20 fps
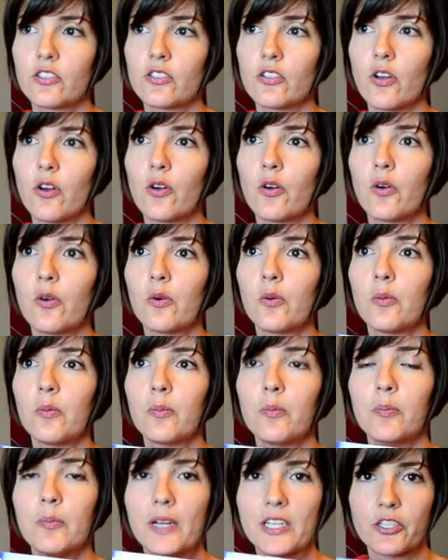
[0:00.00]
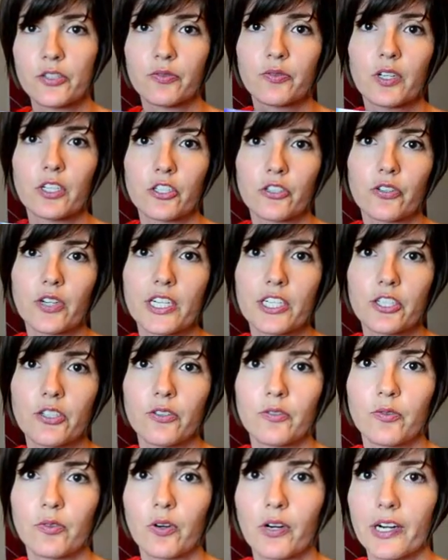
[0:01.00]
so much
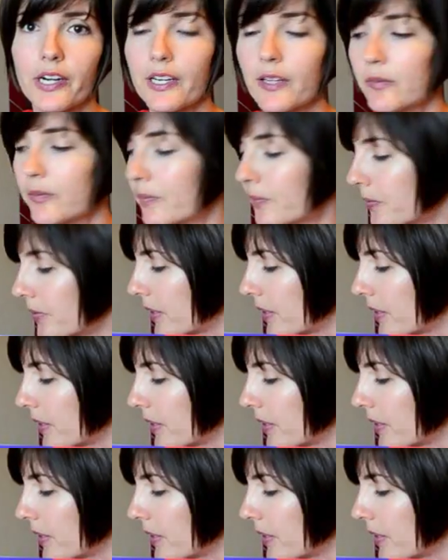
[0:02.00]
frustration for him.